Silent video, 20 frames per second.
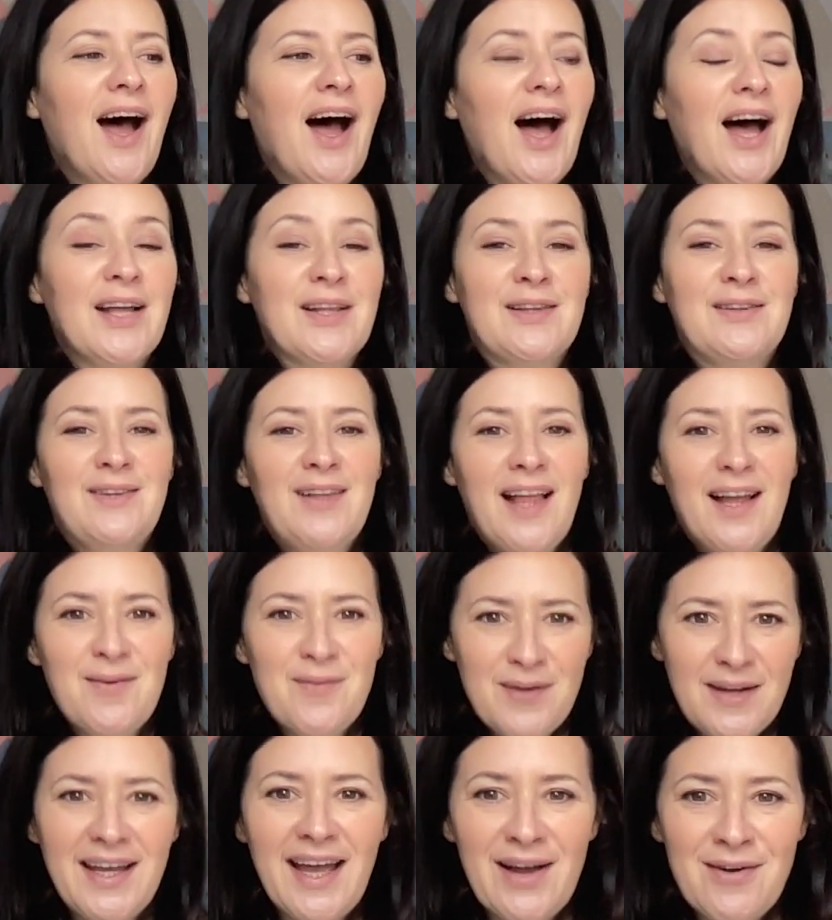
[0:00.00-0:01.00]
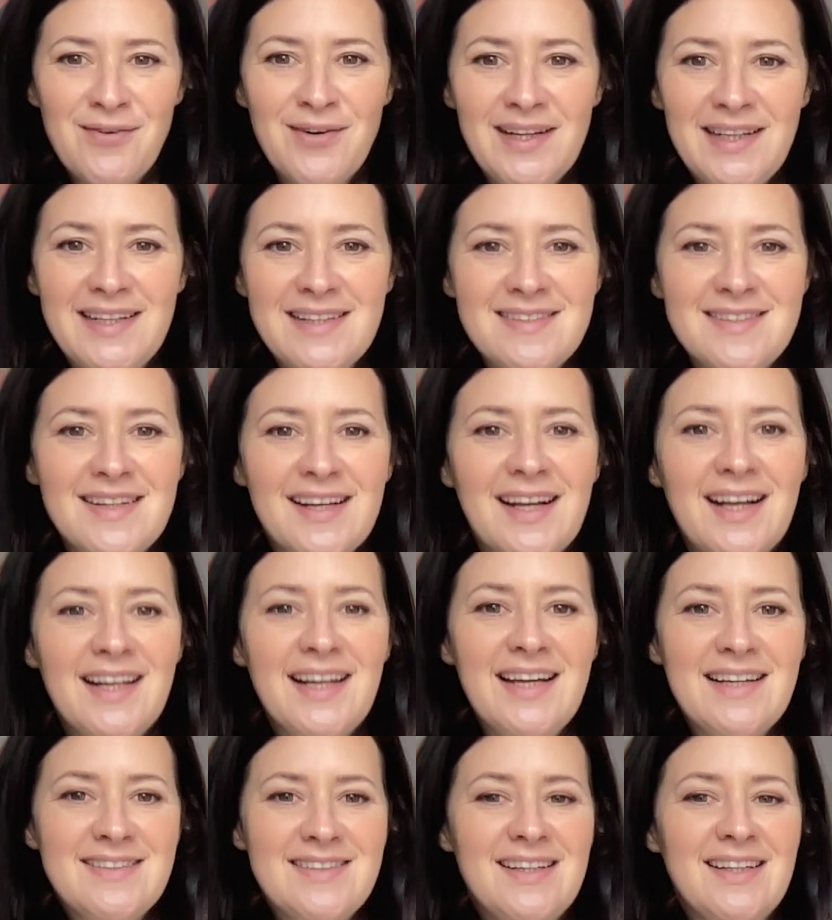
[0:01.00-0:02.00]
I'd like get really into
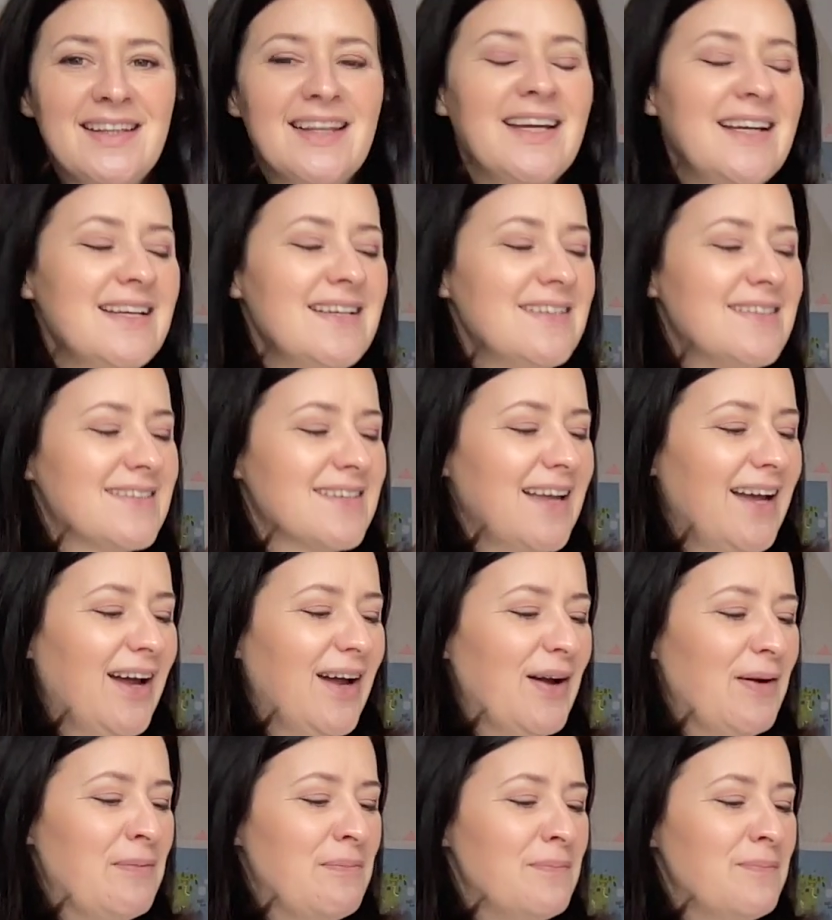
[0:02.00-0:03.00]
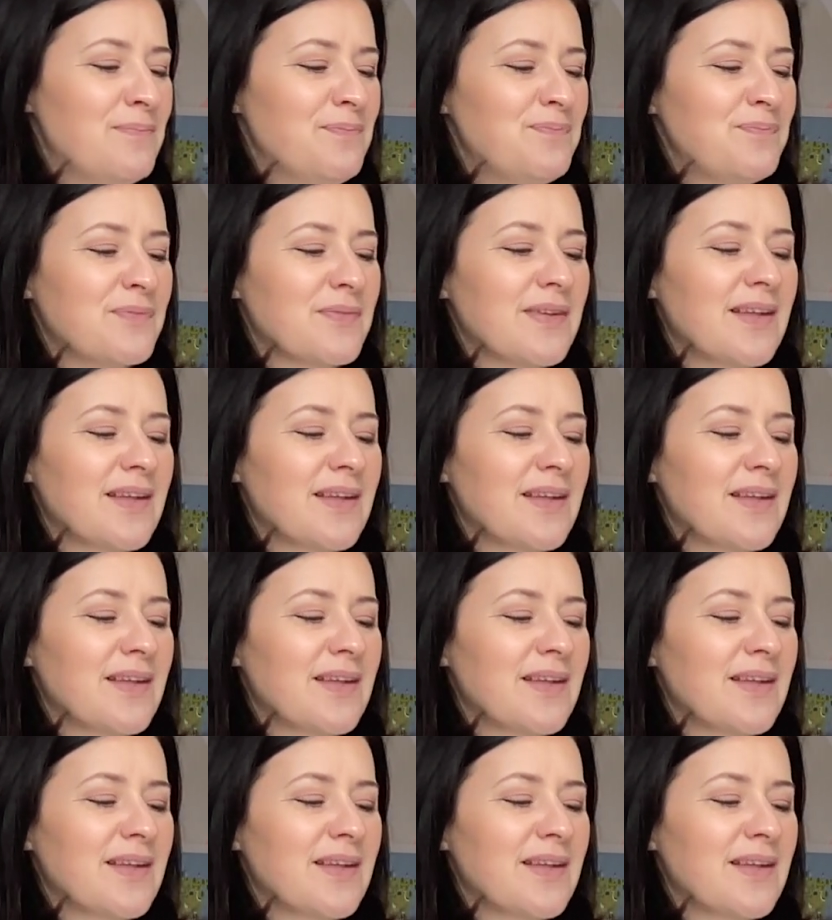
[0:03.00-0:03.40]
collecting these. And